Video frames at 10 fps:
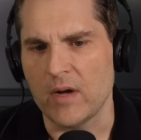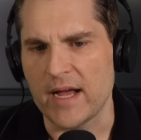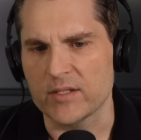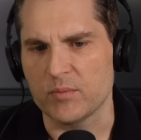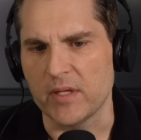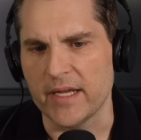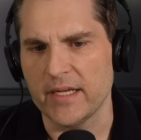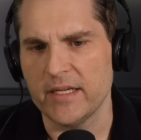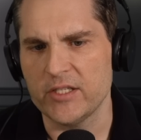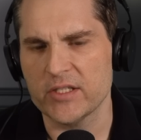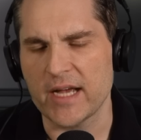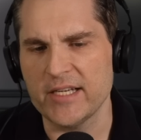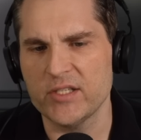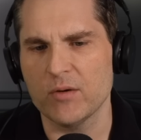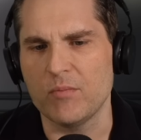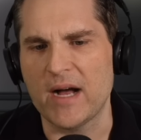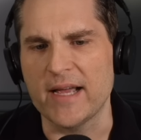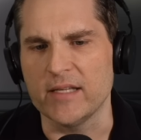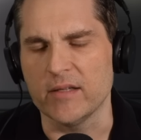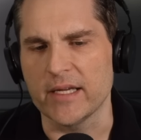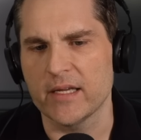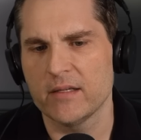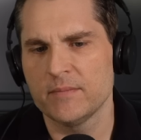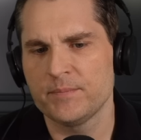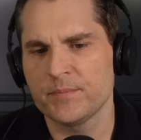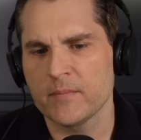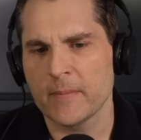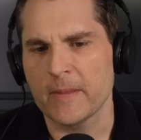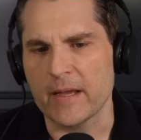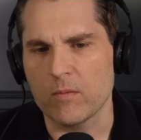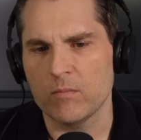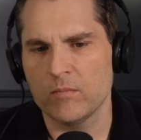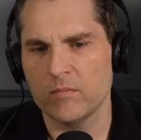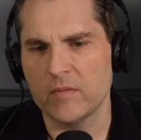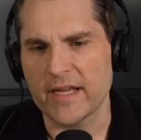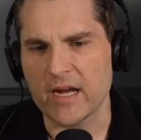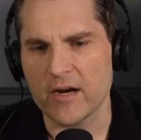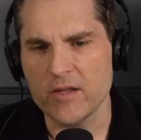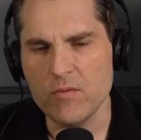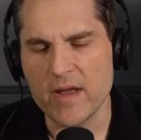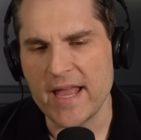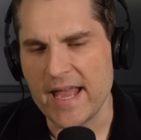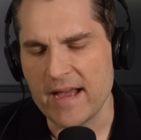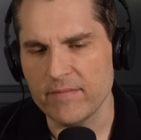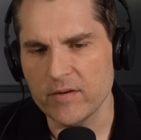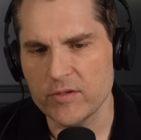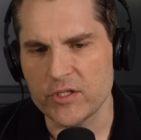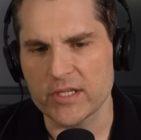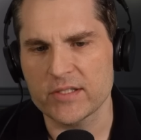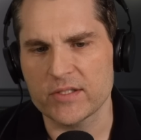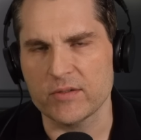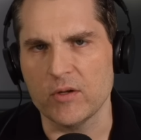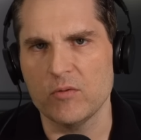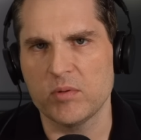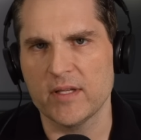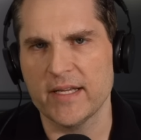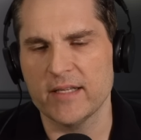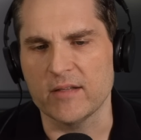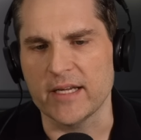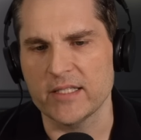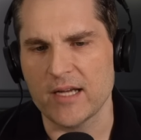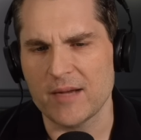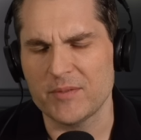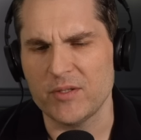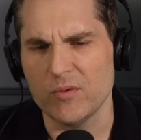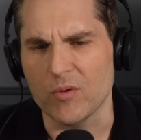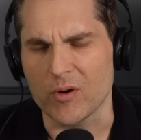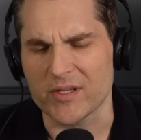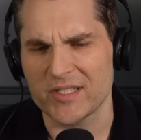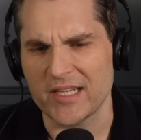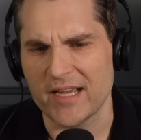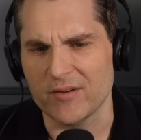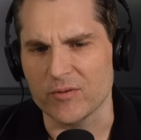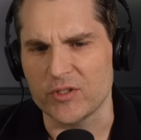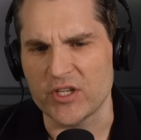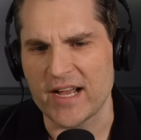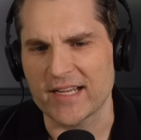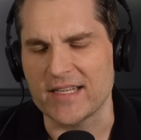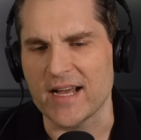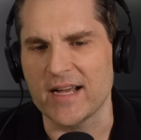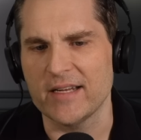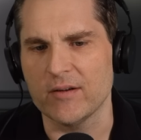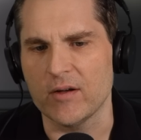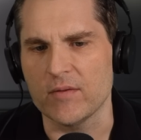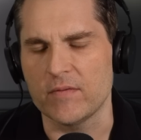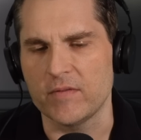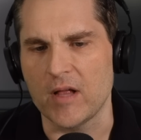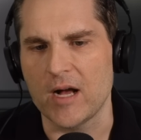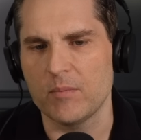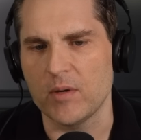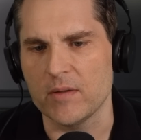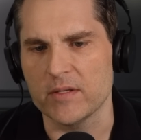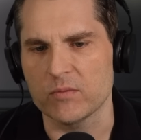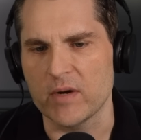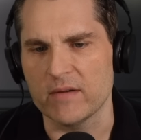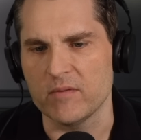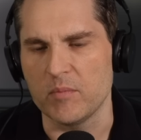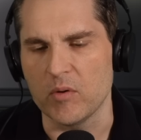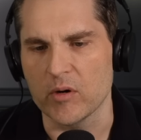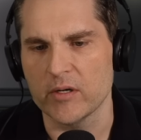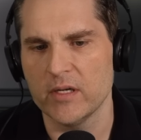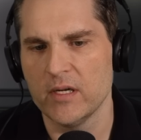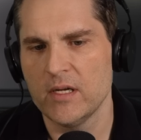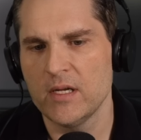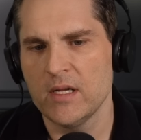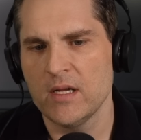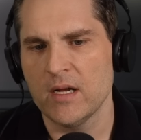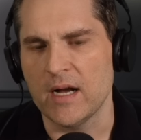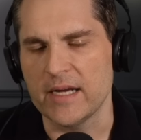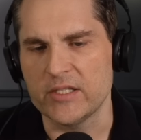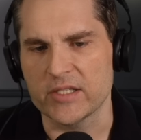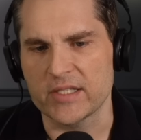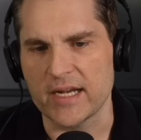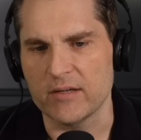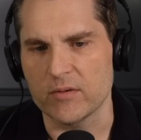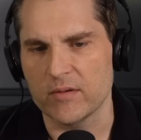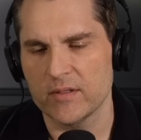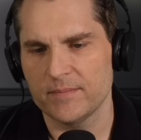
as played. It just, I just don't buy it. Like, like, like, are you ever just slow playing like top two or a set or jack nine on the flop on this wet of a board? I just, I don't,